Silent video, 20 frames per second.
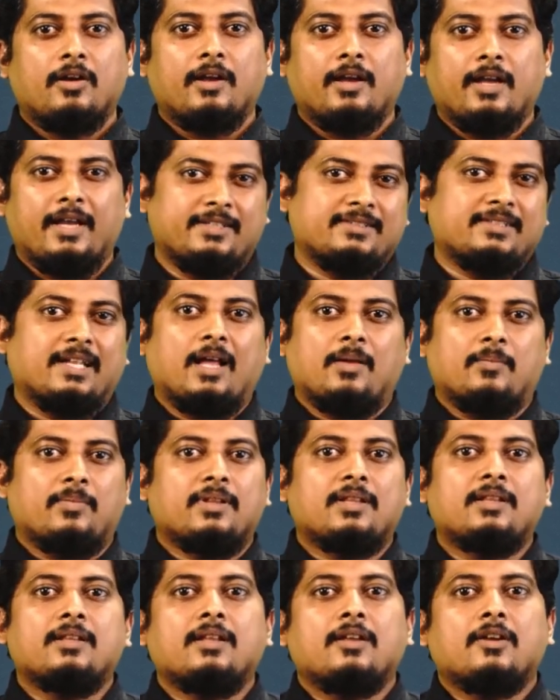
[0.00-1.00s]

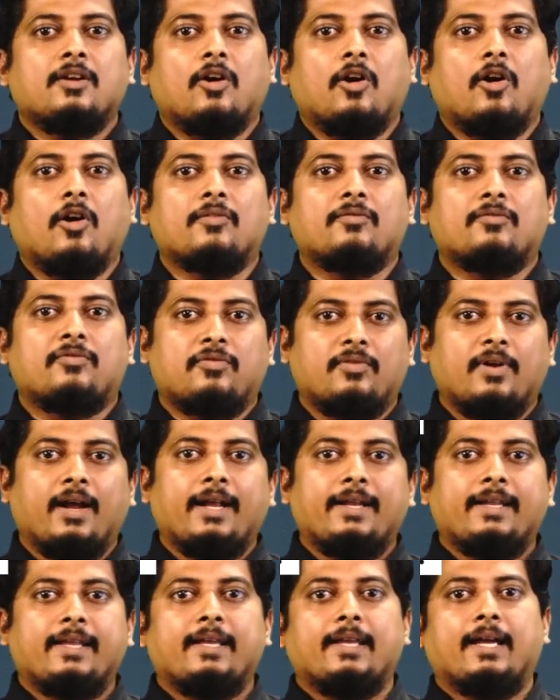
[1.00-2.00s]
Example, on
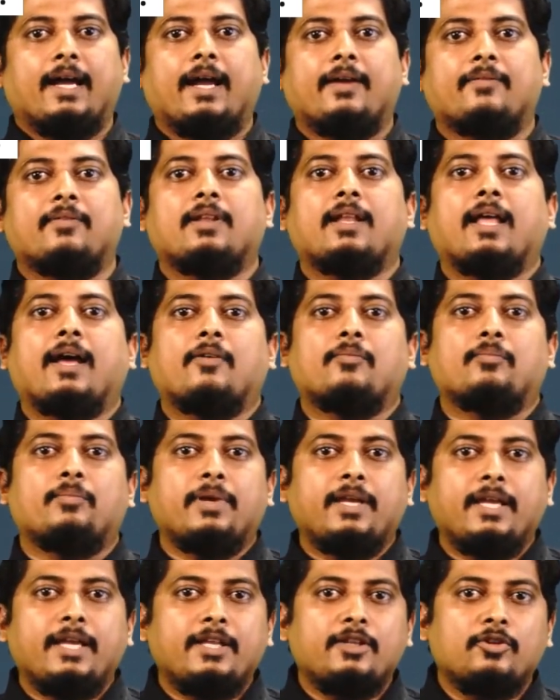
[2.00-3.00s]
Friday I will have
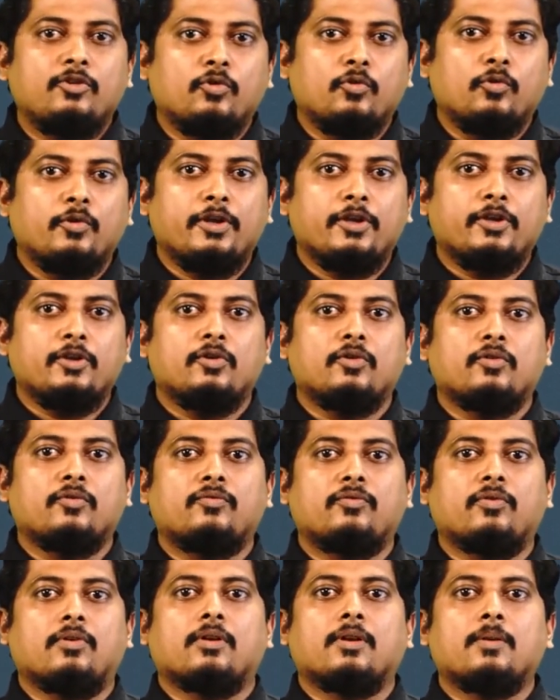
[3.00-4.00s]
been knowing you
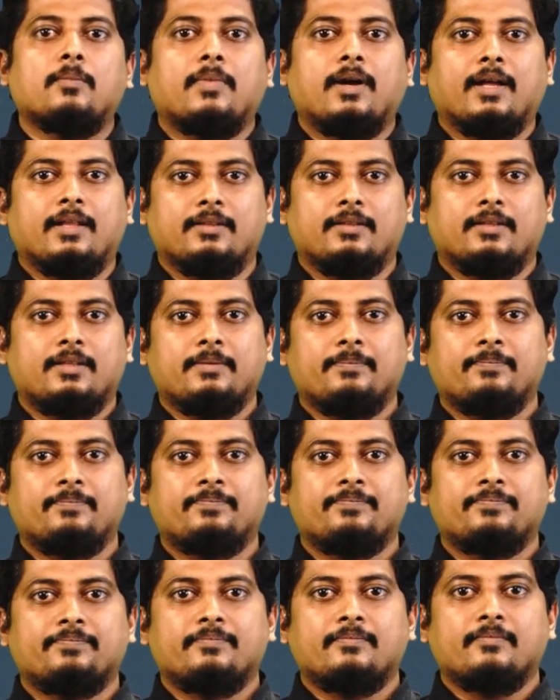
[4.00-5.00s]
for a month.
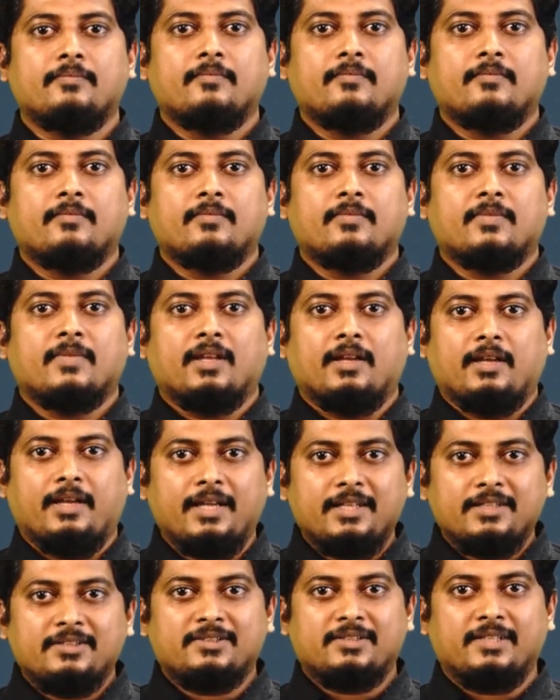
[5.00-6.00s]

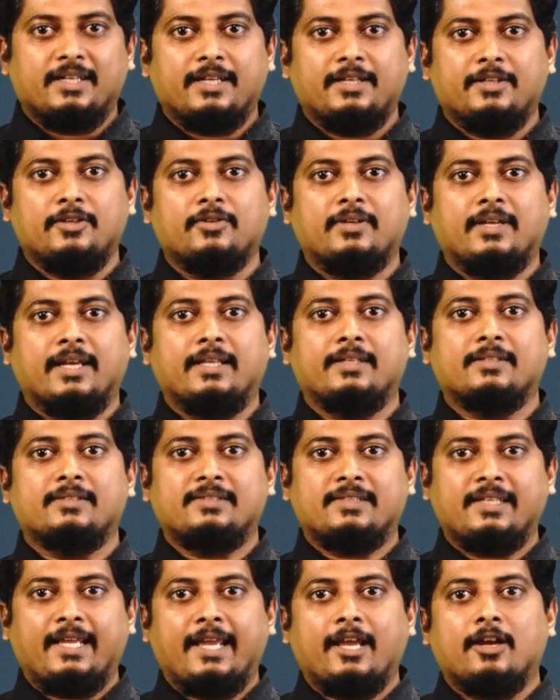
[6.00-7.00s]
Instead, you can
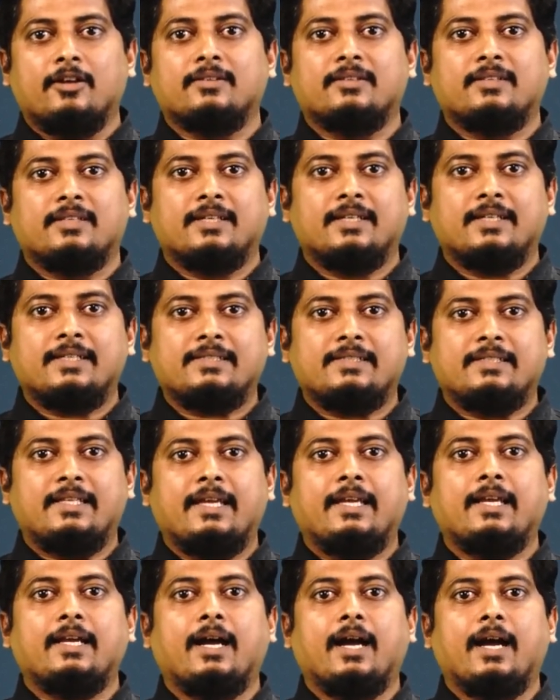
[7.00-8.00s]
say on
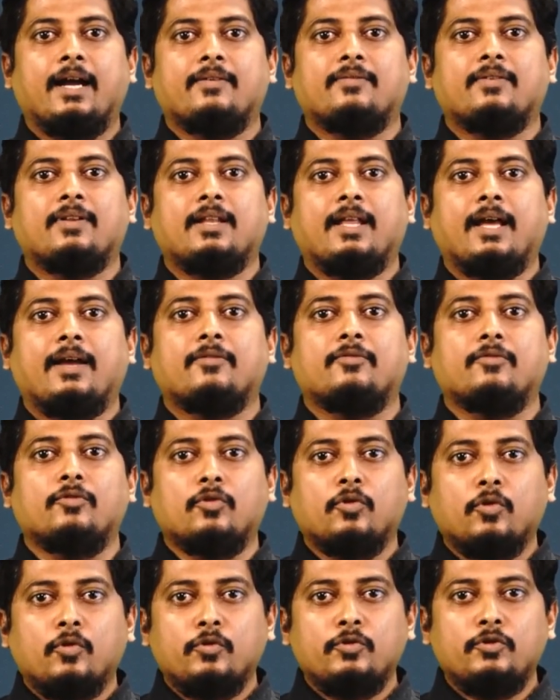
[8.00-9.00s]
Thursday I will have
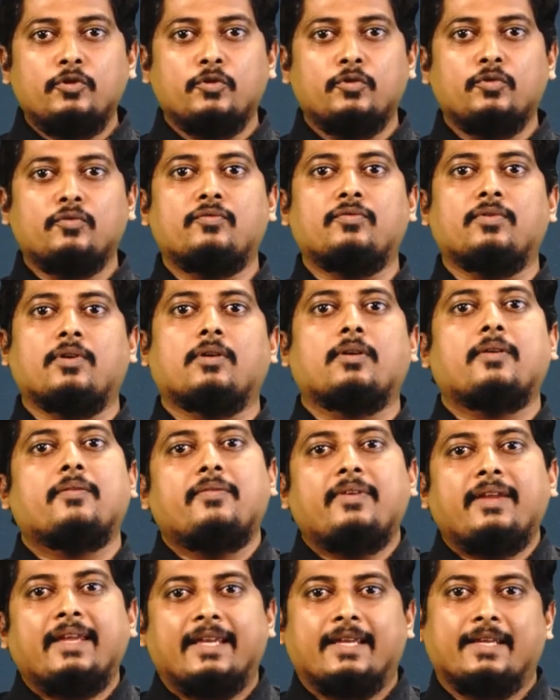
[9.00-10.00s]
known you for a
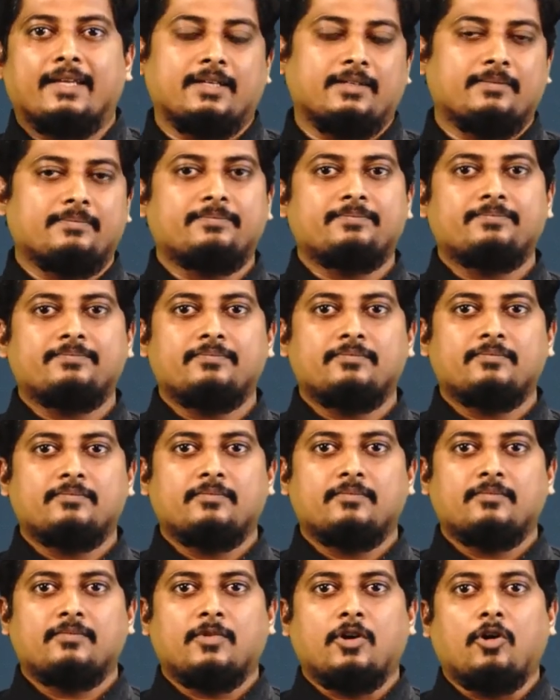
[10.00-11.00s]
week
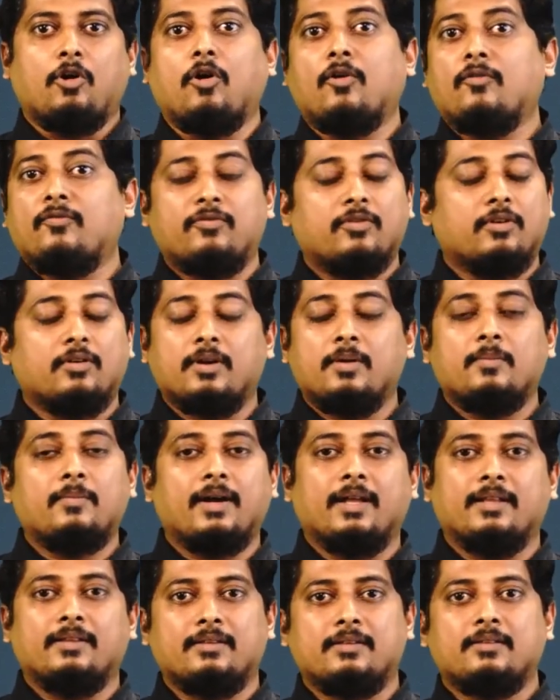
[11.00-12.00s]
or for a
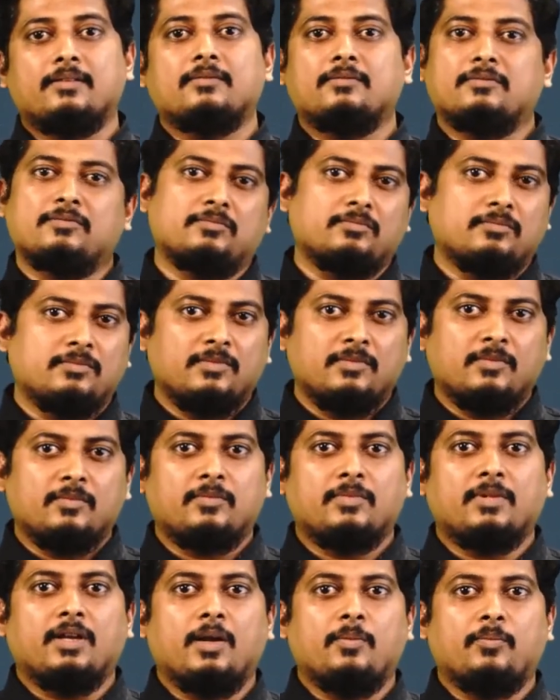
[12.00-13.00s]
month,
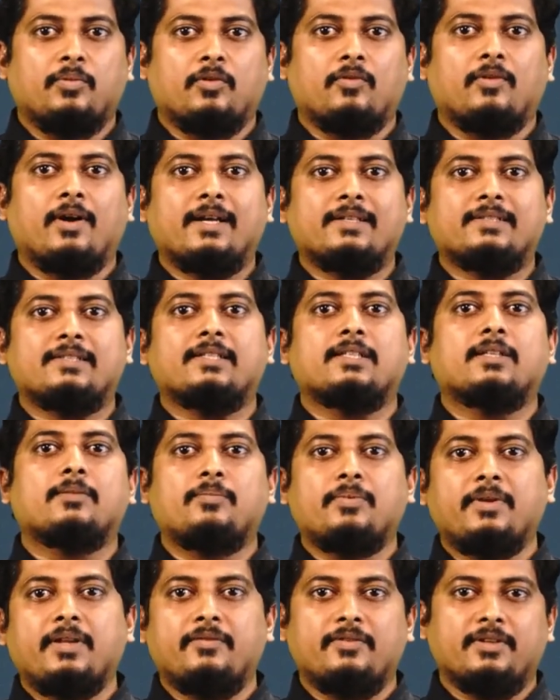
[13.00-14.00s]
improvising the
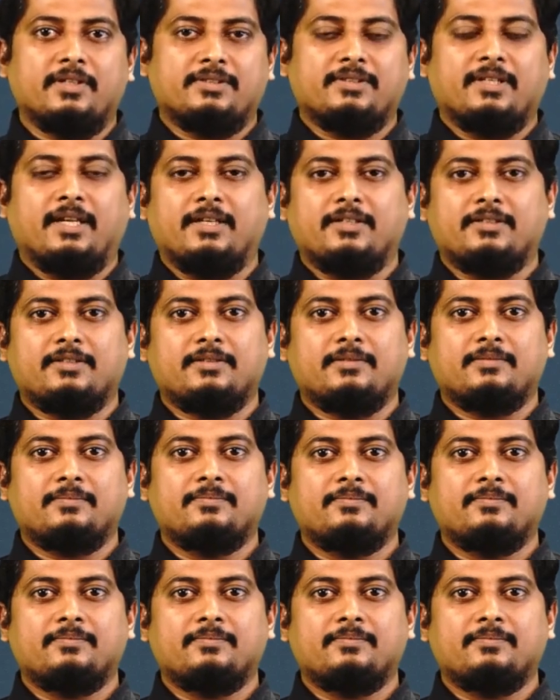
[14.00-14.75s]
previous section.